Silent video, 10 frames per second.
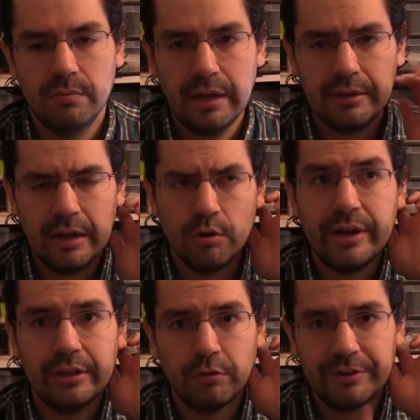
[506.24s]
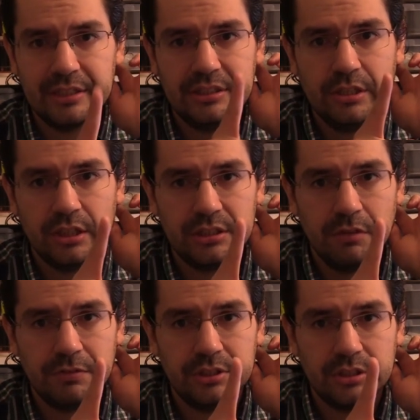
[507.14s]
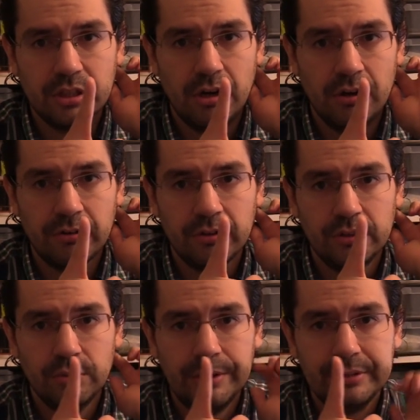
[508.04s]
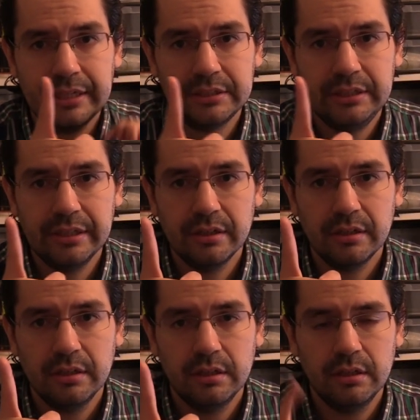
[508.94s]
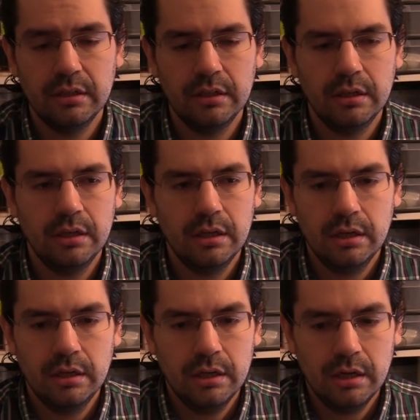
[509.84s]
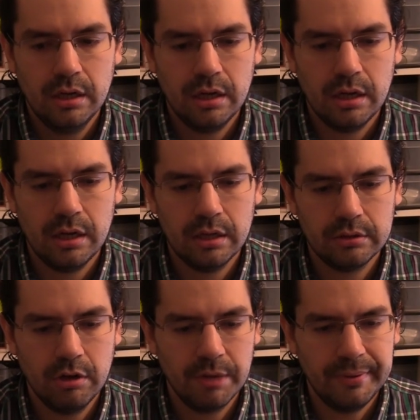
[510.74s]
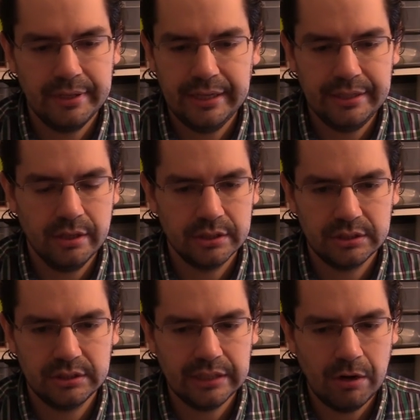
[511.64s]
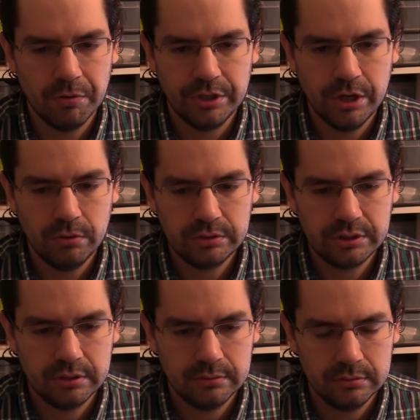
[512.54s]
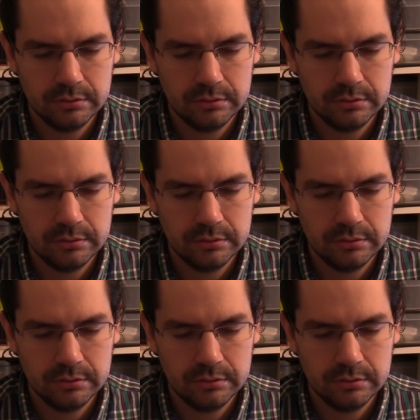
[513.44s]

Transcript: and oh yeah, don't forget to see Godzilla vs. Kong due out next year. Talk about ending on a sour note.